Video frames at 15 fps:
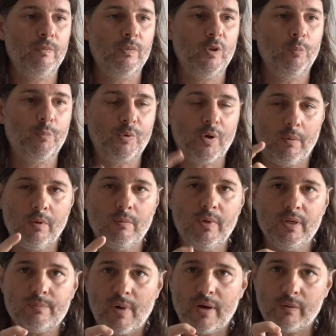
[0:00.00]
The problem
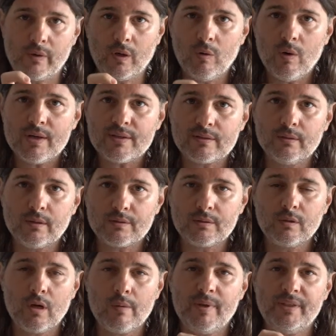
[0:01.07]
is my request doesn't
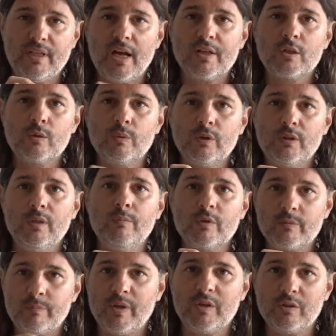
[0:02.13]
come attached with a team of
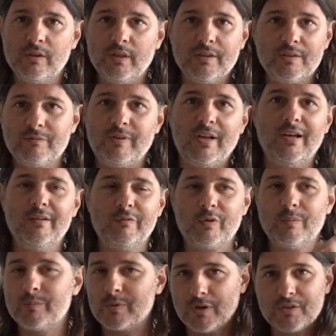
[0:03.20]
specialists flying
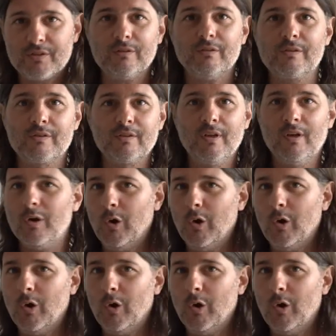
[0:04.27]
from Brussels